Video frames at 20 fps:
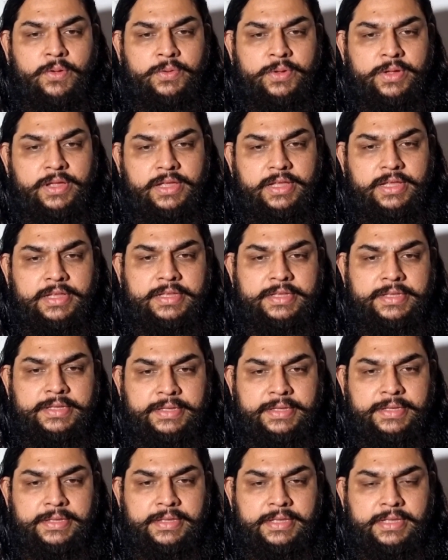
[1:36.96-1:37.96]
Okay.
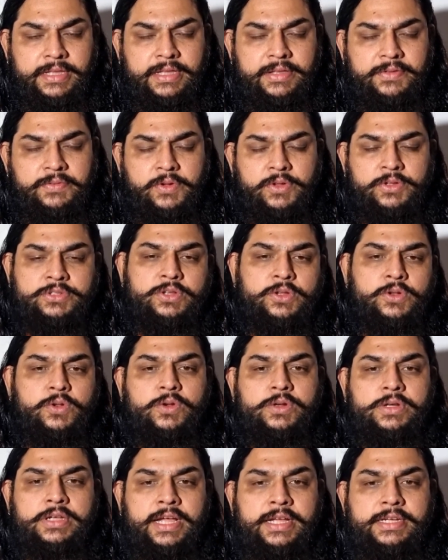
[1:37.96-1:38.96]
We also
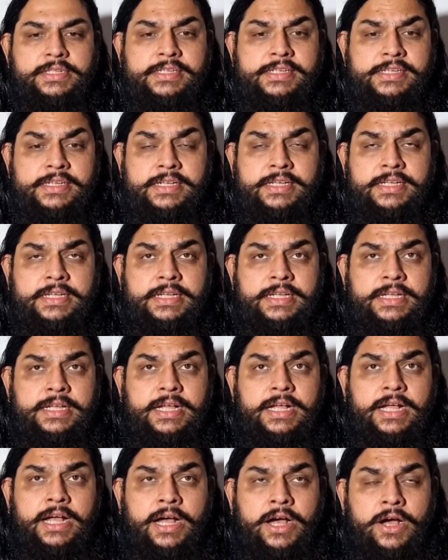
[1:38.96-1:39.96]
looked at
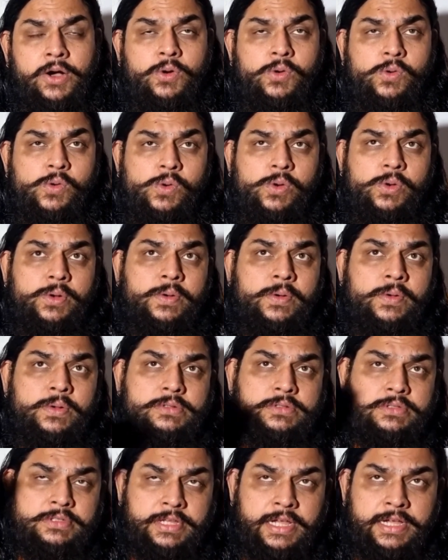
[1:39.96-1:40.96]
how
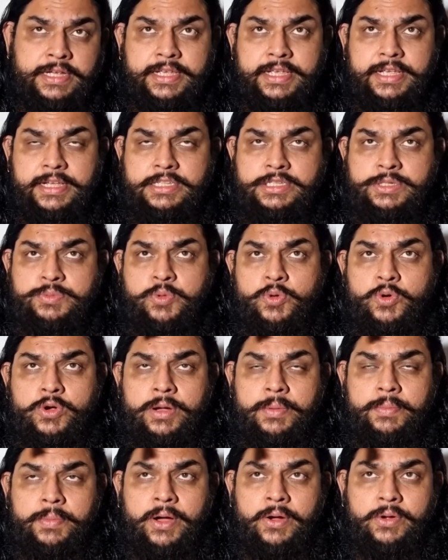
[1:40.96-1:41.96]
Sankhya
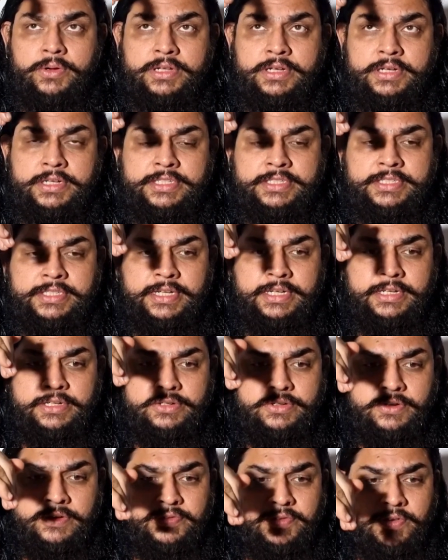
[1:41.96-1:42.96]
spoke about the
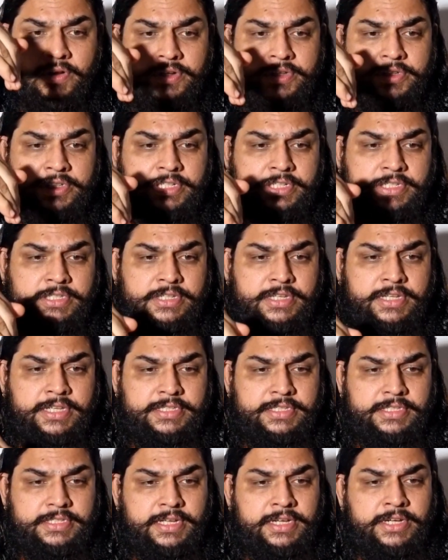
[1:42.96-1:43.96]
descent of
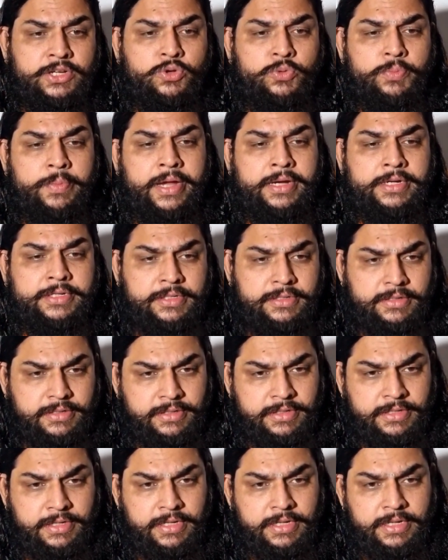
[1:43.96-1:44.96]
consciousness into matter,
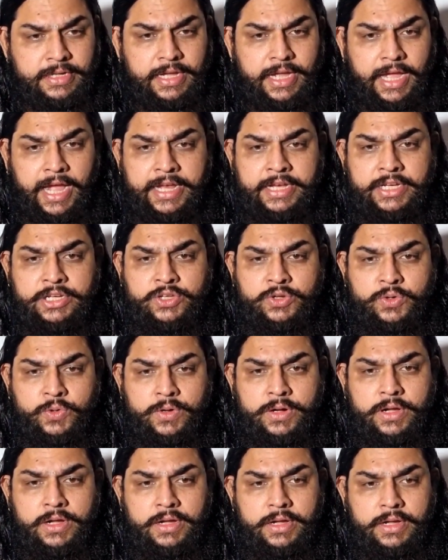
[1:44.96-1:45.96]
and
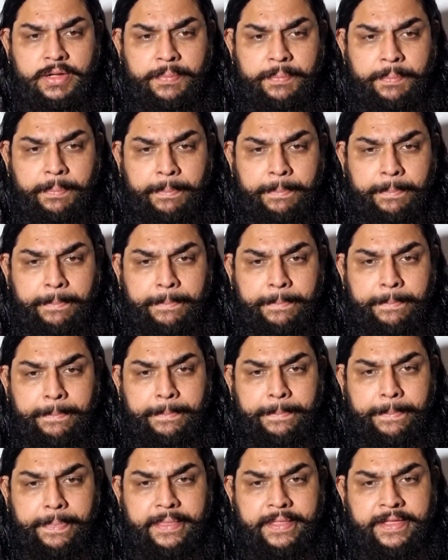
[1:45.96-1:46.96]
yoga
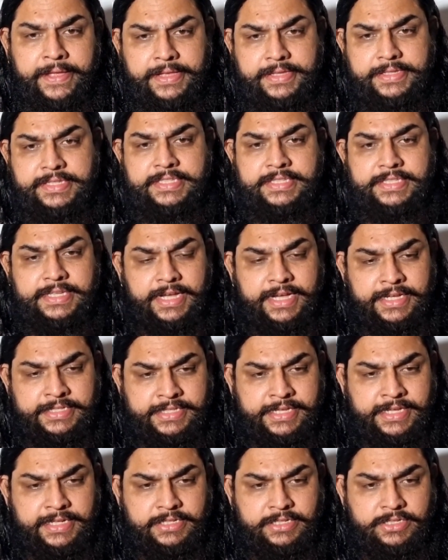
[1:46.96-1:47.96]
is
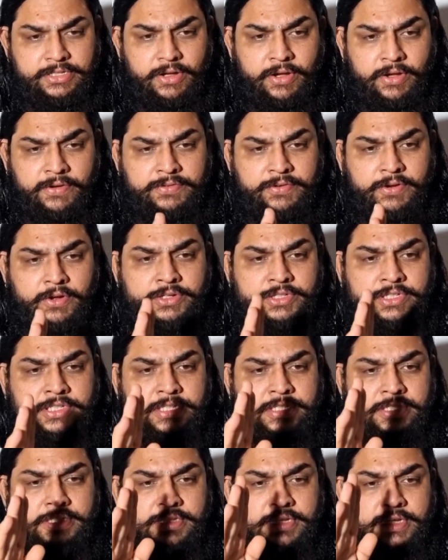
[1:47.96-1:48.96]
ascent of
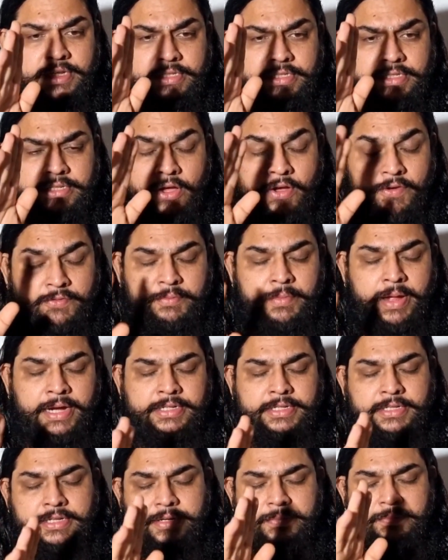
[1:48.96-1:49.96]
consciousness, of
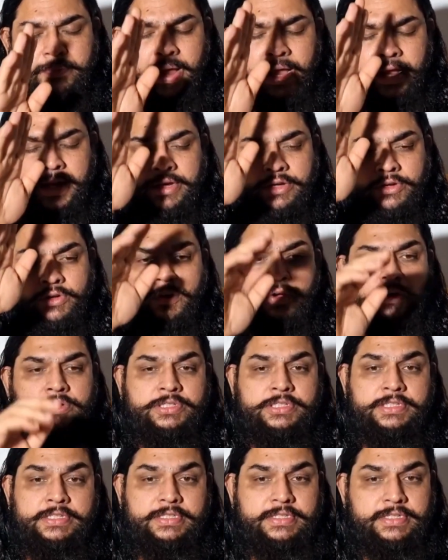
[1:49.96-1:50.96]
matter back into
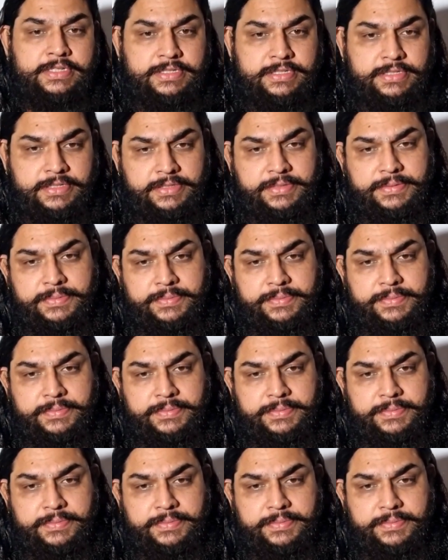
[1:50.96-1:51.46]
consciousness.